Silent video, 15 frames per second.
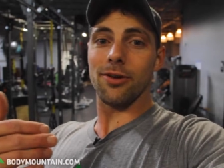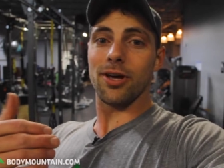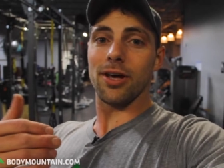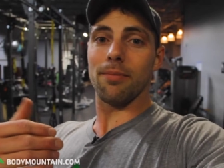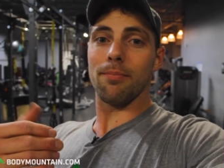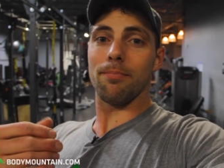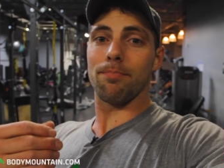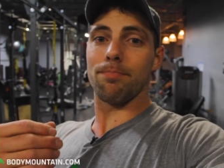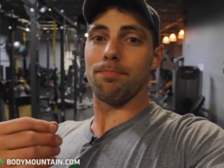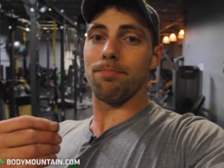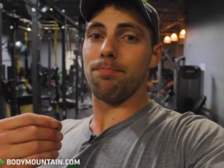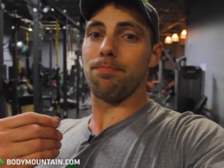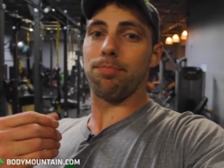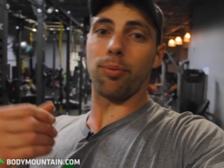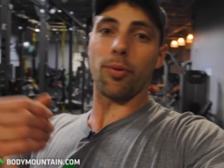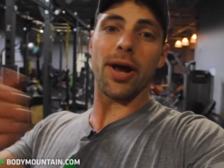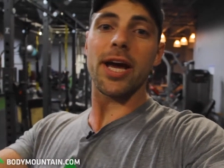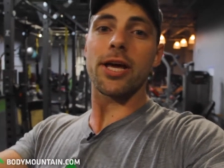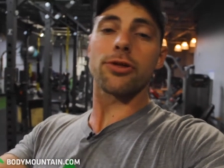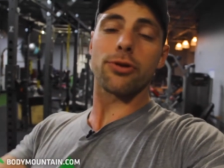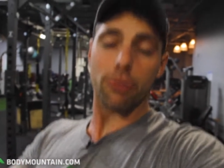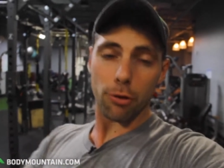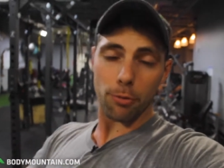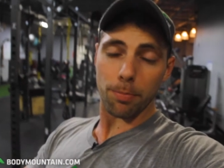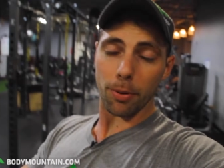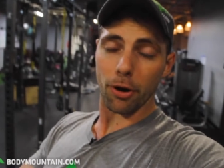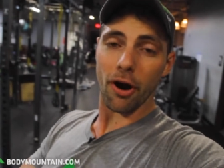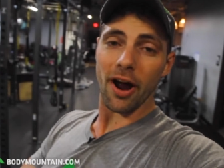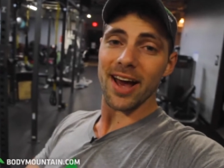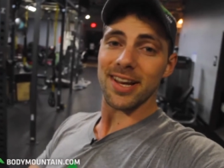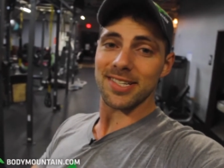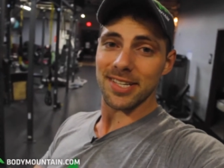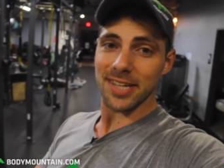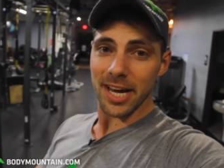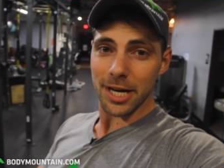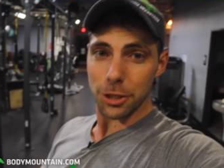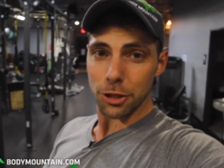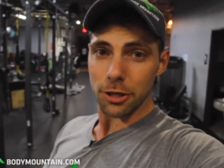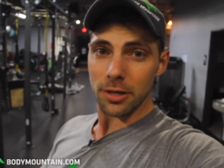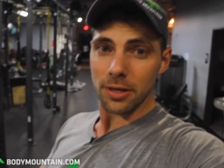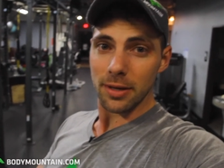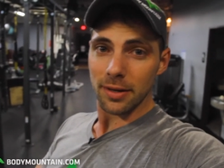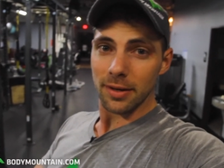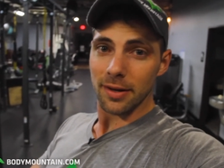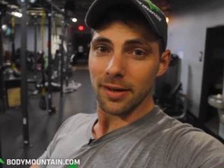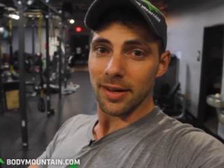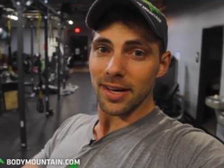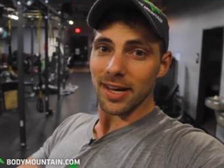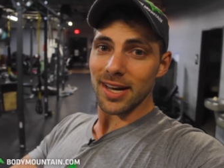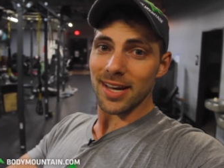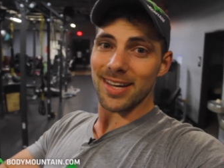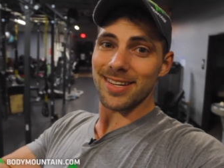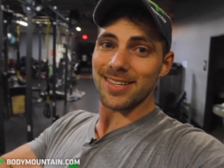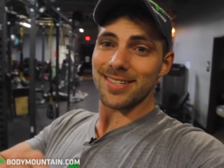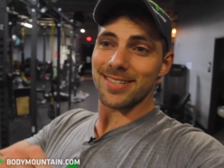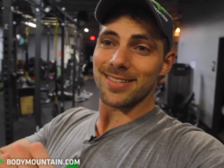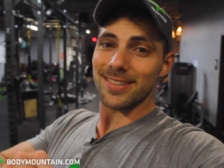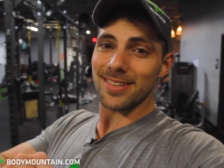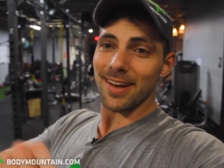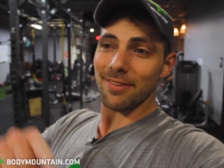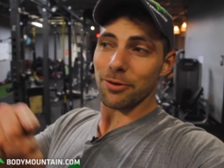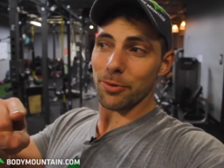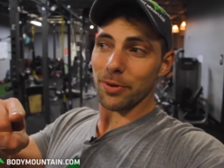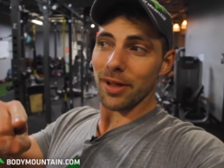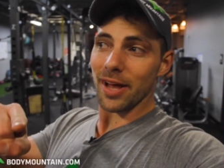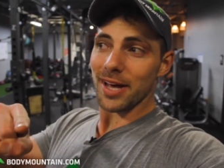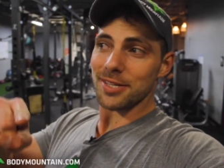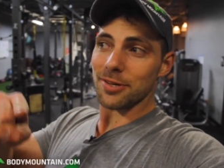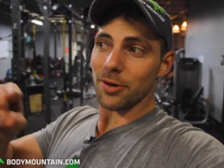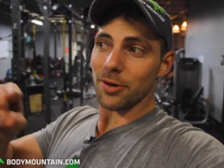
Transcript: you can Breakthrough procrastination is you have to realize,